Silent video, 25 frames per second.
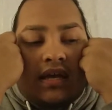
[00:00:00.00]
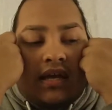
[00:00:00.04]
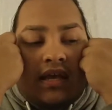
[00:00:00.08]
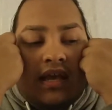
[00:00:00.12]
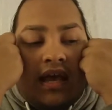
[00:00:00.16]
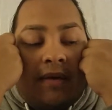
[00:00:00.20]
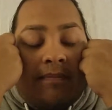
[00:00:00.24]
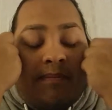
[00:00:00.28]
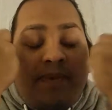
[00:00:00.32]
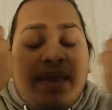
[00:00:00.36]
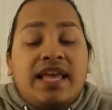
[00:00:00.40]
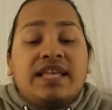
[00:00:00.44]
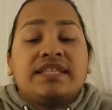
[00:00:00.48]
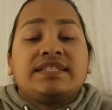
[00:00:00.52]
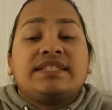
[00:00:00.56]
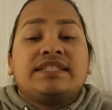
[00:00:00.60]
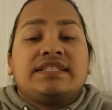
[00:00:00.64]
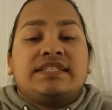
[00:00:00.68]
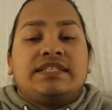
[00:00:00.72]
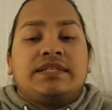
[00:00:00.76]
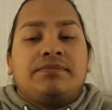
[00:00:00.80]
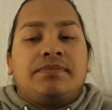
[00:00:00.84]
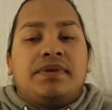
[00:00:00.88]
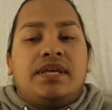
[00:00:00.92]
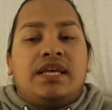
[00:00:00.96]
amazing
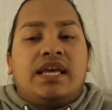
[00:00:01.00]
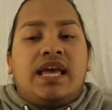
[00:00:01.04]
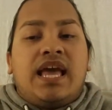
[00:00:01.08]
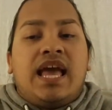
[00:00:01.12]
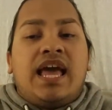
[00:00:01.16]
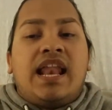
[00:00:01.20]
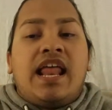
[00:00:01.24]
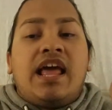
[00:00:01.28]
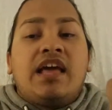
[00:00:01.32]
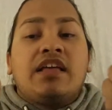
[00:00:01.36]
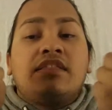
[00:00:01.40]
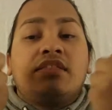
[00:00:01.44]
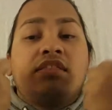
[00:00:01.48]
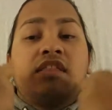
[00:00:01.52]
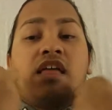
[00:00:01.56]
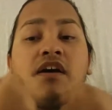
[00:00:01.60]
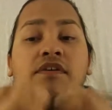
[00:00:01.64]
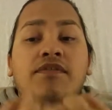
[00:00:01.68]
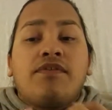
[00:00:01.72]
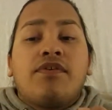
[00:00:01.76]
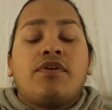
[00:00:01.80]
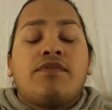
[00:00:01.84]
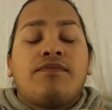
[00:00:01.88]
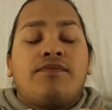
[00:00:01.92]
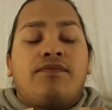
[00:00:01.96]
to me. And I
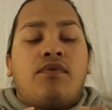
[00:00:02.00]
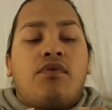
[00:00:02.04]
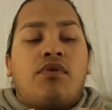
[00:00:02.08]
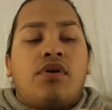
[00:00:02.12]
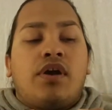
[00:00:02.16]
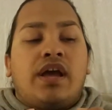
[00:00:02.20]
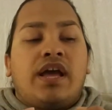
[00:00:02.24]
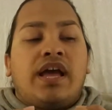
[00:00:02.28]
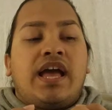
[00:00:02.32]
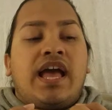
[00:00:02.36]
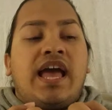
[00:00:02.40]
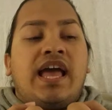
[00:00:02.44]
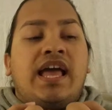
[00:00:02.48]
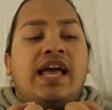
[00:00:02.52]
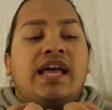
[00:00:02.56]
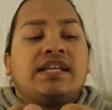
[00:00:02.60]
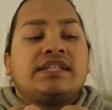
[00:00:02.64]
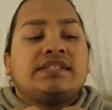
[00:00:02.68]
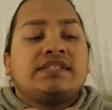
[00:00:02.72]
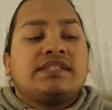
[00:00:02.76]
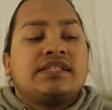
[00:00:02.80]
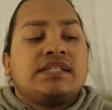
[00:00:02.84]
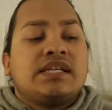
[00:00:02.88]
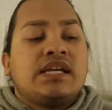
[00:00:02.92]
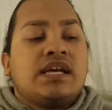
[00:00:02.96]
love her for it.
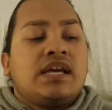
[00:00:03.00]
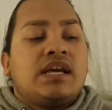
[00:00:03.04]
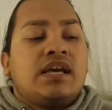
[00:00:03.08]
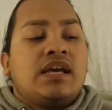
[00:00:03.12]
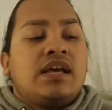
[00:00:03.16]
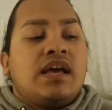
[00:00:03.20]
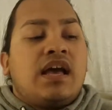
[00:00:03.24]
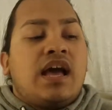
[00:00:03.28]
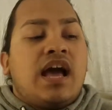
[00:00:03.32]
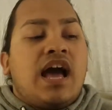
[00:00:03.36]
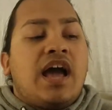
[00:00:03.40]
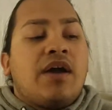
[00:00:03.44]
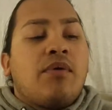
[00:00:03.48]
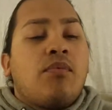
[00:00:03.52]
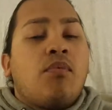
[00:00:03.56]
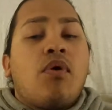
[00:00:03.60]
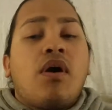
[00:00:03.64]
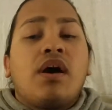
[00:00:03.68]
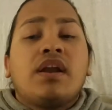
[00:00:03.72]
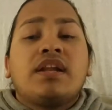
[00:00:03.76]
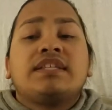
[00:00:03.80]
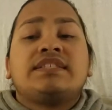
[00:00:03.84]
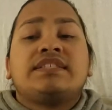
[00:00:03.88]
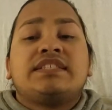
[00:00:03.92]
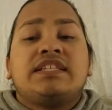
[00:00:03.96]
And I
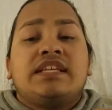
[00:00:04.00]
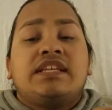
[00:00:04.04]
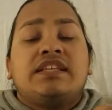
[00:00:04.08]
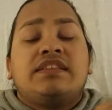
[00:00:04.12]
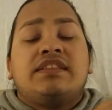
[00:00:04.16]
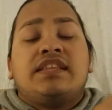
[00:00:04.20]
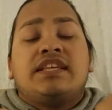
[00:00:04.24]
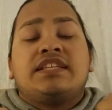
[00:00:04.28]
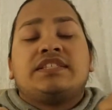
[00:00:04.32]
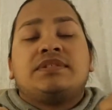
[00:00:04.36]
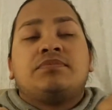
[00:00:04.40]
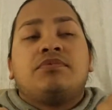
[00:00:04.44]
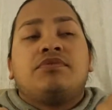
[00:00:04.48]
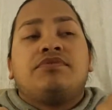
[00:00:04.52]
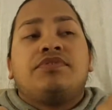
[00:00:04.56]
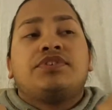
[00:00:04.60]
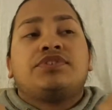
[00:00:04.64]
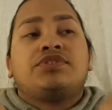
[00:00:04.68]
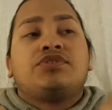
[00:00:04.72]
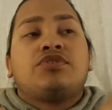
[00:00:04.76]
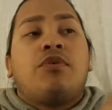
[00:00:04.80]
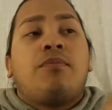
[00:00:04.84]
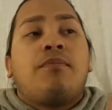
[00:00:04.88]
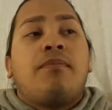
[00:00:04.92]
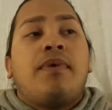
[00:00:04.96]
want to see this movie
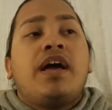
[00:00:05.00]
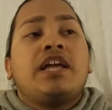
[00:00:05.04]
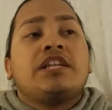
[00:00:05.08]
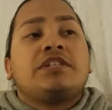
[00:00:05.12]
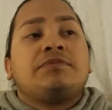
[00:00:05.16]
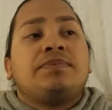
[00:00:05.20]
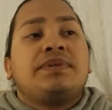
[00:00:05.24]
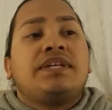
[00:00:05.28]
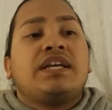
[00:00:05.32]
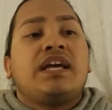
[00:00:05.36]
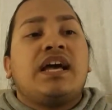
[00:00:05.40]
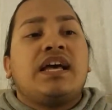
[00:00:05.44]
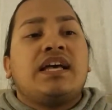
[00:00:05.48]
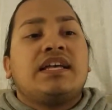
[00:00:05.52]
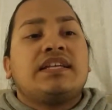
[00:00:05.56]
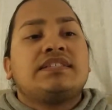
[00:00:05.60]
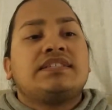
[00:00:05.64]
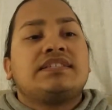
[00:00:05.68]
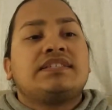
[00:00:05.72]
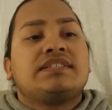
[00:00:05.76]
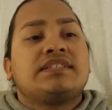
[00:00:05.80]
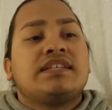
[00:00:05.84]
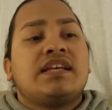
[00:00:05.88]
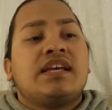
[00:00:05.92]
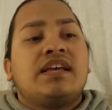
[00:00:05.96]
so much
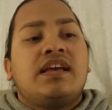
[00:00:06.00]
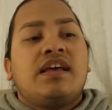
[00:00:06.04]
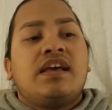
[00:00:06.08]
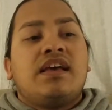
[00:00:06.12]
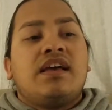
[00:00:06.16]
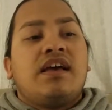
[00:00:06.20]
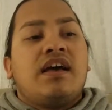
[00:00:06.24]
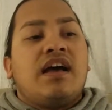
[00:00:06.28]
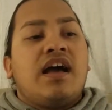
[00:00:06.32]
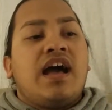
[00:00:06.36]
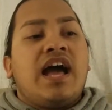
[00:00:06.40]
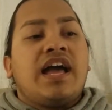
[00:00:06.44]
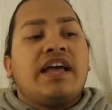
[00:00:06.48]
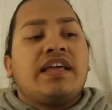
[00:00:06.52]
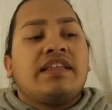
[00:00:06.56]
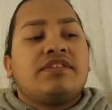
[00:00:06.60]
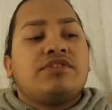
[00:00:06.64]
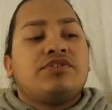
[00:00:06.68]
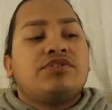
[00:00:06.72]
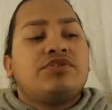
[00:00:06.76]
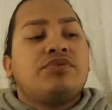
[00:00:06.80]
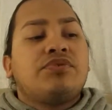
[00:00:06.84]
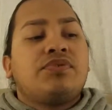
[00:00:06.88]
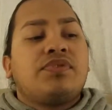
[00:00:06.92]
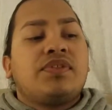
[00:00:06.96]
because I
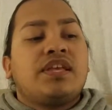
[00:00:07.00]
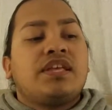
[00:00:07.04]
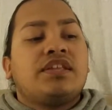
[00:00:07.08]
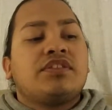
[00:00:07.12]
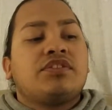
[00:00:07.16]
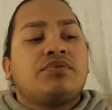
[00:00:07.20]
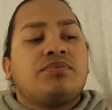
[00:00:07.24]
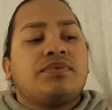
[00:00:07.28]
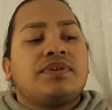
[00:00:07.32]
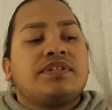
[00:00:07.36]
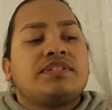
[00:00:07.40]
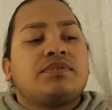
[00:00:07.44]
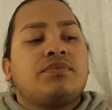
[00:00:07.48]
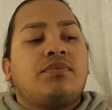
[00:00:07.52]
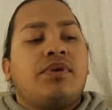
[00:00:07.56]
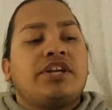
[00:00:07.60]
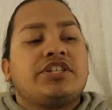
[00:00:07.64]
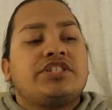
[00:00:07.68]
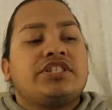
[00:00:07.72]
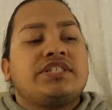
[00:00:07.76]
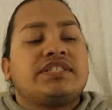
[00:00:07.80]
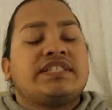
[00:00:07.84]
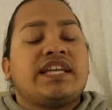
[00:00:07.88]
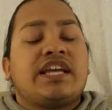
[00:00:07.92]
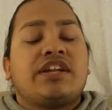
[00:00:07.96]
do think the reason why
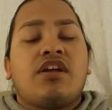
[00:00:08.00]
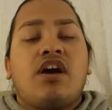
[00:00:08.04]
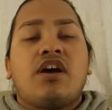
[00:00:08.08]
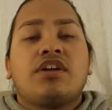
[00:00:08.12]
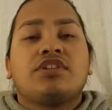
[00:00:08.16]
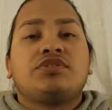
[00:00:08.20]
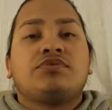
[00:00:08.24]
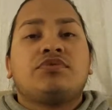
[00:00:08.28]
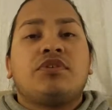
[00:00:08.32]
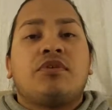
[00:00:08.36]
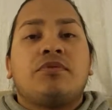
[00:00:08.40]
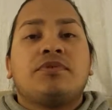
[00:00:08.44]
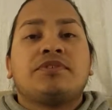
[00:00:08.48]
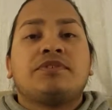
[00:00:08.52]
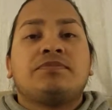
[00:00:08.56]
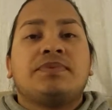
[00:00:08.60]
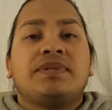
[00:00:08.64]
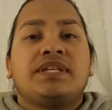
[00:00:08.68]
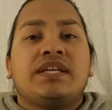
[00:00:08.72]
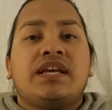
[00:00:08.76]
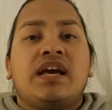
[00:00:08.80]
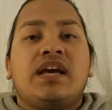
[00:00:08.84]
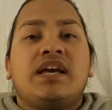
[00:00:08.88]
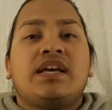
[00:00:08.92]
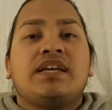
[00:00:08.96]
she signed on to it was
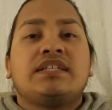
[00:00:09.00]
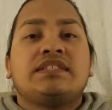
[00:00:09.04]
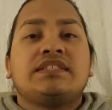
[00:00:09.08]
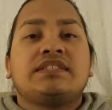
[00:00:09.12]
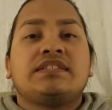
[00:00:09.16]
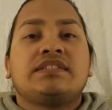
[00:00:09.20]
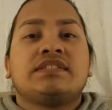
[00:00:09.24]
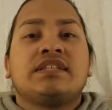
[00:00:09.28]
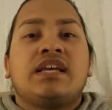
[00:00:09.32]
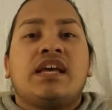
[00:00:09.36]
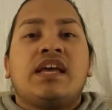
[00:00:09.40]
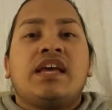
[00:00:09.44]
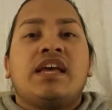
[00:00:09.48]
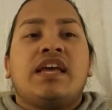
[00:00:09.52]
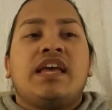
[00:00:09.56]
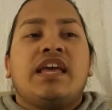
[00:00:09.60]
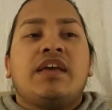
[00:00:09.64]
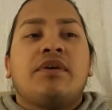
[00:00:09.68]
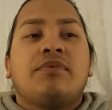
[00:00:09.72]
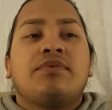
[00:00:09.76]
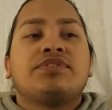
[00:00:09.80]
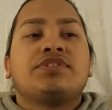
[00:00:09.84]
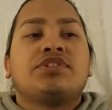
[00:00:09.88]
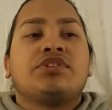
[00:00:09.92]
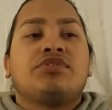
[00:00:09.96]
because it
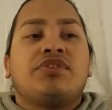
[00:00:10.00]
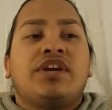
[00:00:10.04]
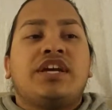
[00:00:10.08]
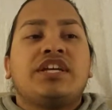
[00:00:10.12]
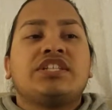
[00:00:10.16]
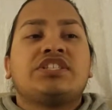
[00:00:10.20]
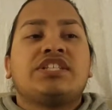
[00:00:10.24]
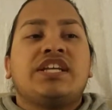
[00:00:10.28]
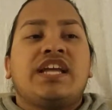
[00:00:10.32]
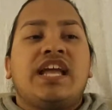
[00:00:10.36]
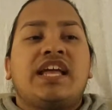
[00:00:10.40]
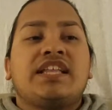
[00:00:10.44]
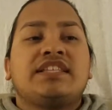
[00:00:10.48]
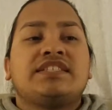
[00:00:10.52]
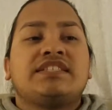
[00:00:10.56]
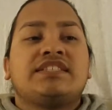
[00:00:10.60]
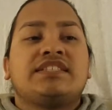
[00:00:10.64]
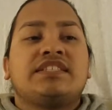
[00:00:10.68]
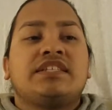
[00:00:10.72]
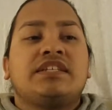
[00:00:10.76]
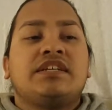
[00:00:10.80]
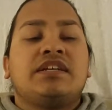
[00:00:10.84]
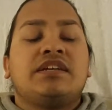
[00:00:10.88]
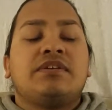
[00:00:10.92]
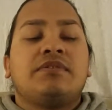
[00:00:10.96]
was a great chance
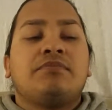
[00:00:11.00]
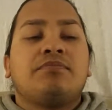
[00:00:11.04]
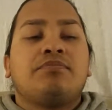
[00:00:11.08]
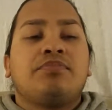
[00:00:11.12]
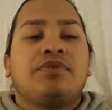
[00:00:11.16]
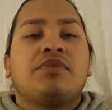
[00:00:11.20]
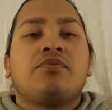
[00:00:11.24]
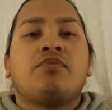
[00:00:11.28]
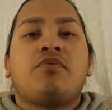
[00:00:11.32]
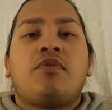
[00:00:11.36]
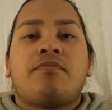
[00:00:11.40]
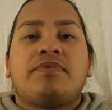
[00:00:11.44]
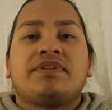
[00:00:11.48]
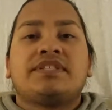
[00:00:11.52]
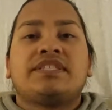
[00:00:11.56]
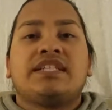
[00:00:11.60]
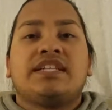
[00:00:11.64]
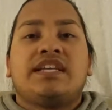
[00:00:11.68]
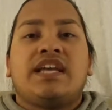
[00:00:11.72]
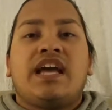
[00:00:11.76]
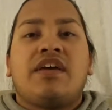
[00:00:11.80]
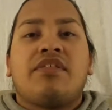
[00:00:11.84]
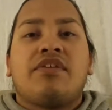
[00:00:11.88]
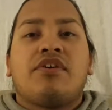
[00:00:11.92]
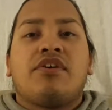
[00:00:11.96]
to bring women
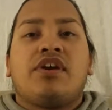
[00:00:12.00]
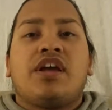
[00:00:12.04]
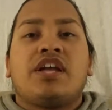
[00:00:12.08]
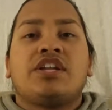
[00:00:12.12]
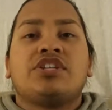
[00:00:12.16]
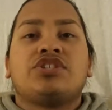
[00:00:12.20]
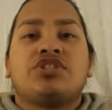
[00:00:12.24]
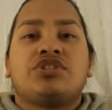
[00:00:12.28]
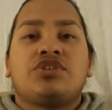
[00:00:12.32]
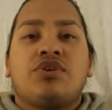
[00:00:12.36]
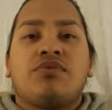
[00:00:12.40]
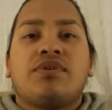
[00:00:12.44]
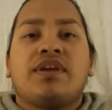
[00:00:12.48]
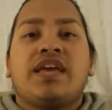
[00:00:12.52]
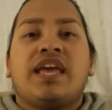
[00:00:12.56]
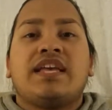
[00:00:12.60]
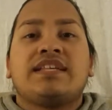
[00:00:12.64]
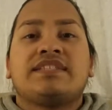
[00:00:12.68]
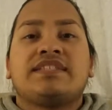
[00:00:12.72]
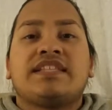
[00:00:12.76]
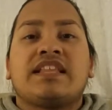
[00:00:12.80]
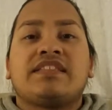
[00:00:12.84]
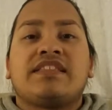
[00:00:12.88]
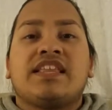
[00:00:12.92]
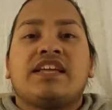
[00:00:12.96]
together and showcase
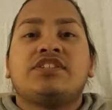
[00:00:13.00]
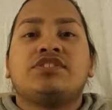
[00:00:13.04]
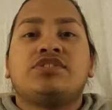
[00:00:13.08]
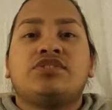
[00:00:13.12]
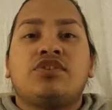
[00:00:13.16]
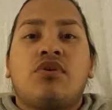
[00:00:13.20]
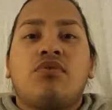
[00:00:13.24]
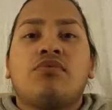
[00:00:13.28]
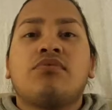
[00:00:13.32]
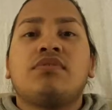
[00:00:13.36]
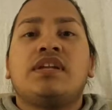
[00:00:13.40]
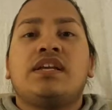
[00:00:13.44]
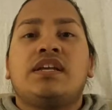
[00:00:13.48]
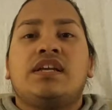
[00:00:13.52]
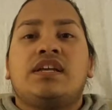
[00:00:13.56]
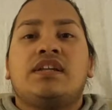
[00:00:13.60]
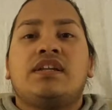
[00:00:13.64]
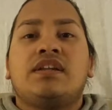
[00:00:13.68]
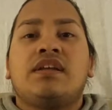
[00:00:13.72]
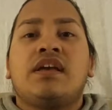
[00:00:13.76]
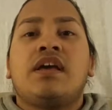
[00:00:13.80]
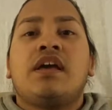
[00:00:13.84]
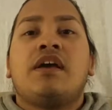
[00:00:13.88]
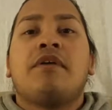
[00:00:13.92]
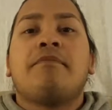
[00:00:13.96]
that they don't
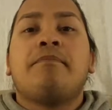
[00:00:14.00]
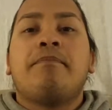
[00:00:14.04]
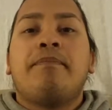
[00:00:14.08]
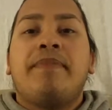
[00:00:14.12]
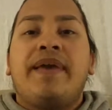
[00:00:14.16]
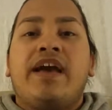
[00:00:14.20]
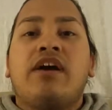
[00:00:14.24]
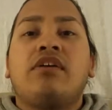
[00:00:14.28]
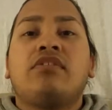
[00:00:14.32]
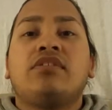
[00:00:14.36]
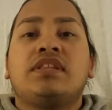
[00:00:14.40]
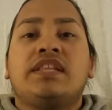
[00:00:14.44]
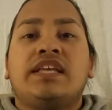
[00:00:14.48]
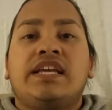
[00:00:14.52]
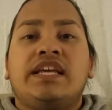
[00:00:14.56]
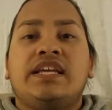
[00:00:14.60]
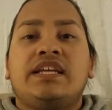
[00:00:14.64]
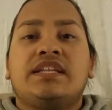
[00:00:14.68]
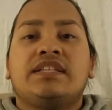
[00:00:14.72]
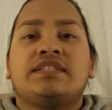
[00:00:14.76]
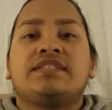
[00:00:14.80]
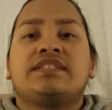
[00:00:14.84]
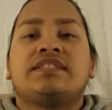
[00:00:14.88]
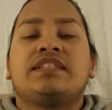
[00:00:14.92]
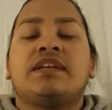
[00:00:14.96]
need male
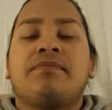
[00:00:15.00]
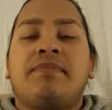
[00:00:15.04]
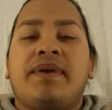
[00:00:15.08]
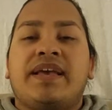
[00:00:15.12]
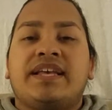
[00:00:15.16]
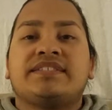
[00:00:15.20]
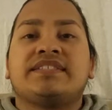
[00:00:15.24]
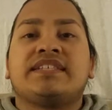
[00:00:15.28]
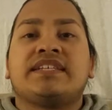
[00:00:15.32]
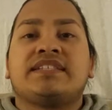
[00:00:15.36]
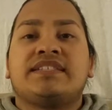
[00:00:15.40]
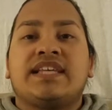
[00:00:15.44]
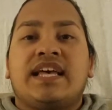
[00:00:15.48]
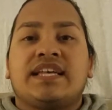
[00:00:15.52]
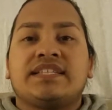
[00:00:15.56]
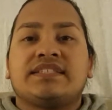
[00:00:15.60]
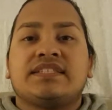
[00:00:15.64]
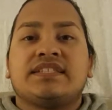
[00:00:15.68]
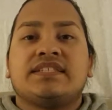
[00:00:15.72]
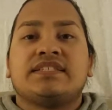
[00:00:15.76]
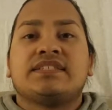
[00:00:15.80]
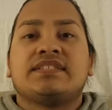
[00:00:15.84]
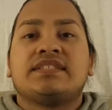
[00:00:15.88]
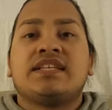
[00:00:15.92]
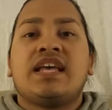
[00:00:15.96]
leads to make
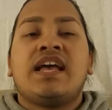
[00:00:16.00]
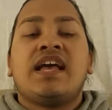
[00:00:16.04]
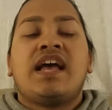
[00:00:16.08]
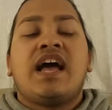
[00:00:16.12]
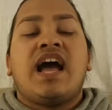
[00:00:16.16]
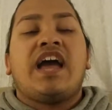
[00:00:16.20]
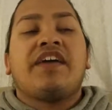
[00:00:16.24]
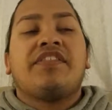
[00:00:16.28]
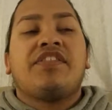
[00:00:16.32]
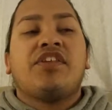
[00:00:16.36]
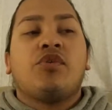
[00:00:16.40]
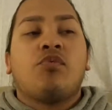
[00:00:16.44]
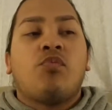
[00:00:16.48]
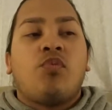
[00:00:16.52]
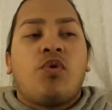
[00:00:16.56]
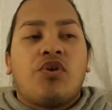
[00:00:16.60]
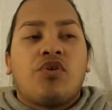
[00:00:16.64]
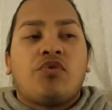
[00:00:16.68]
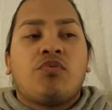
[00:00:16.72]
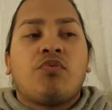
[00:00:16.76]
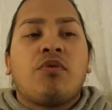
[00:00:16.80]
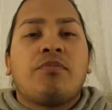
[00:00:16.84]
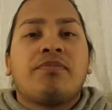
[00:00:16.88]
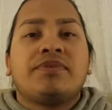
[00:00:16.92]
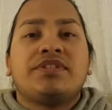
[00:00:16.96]
successes. I think Wonder
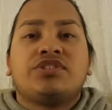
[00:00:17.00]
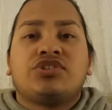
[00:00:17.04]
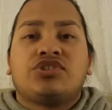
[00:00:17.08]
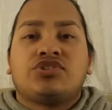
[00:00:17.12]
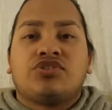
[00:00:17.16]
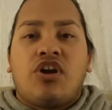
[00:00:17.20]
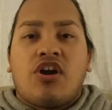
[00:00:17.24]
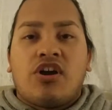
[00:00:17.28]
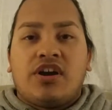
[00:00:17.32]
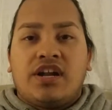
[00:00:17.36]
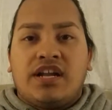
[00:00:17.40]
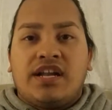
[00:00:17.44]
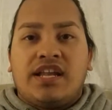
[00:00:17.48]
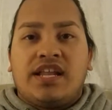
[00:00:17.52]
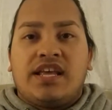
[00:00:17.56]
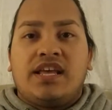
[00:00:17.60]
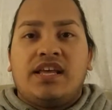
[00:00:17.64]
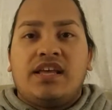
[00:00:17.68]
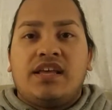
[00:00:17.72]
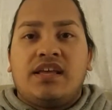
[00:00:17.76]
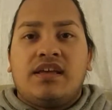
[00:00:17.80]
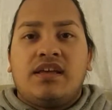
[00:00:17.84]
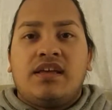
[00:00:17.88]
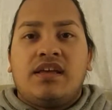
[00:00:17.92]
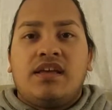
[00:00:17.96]
Woman started
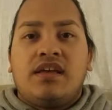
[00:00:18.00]
it,